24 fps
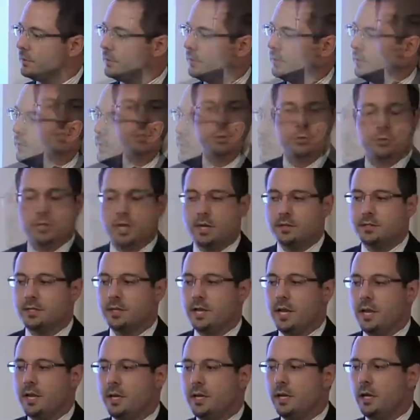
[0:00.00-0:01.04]
In
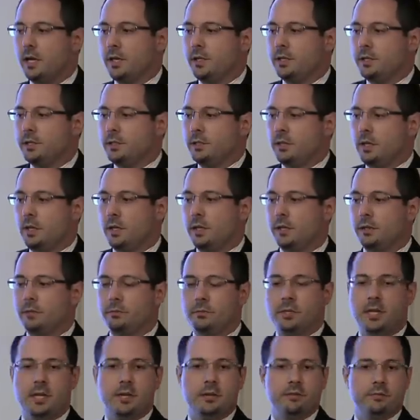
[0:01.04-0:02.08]
2008, I
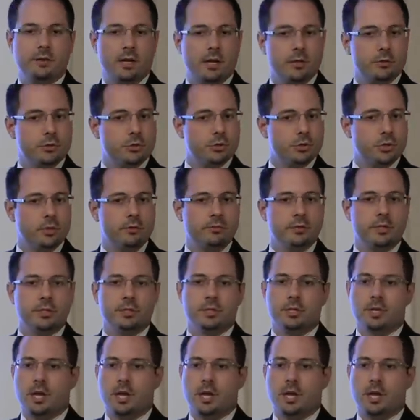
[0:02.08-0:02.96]
gave out surveys,